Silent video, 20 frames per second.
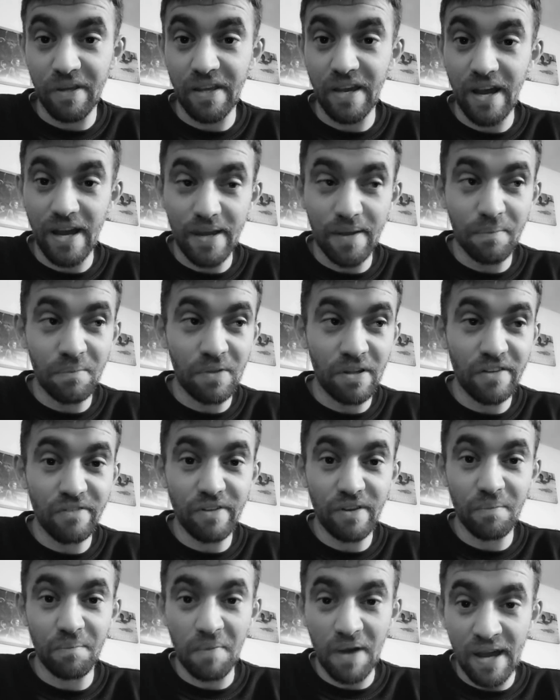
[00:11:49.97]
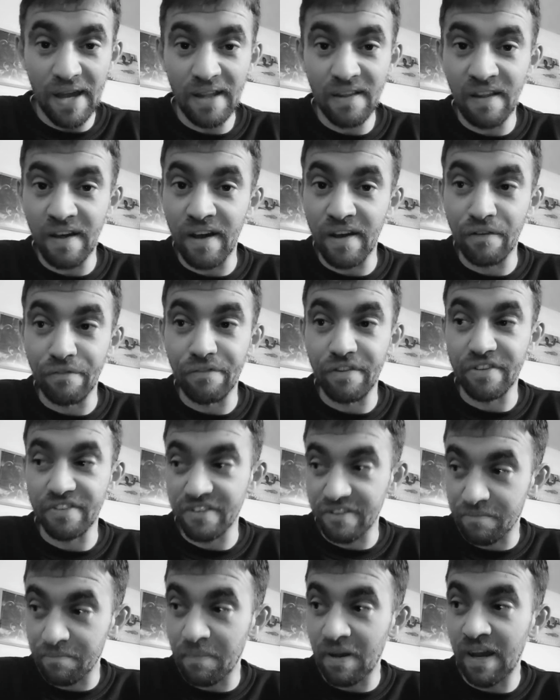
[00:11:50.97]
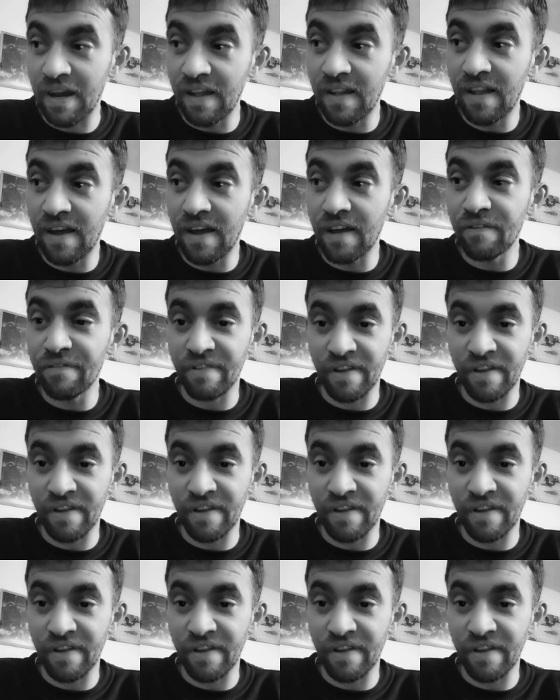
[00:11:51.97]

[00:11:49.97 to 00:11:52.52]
I am living my life. This is my life,